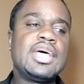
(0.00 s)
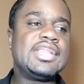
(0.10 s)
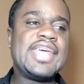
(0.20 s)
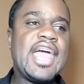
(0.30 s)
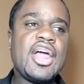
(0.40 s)

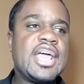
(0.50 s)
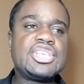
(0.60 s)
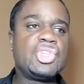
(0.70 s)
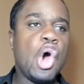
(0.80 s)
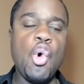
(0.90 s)
there
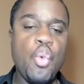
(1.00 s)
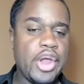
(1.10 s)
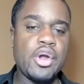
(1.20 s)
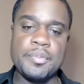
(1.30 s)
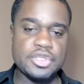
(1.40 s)
is no
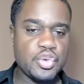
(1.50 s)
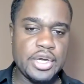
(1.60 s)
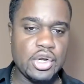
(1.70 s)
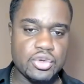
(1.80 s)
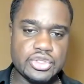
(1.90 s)
winner
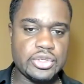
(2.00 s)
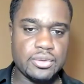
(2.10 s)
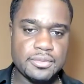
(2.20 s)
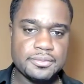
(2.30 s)
between those two.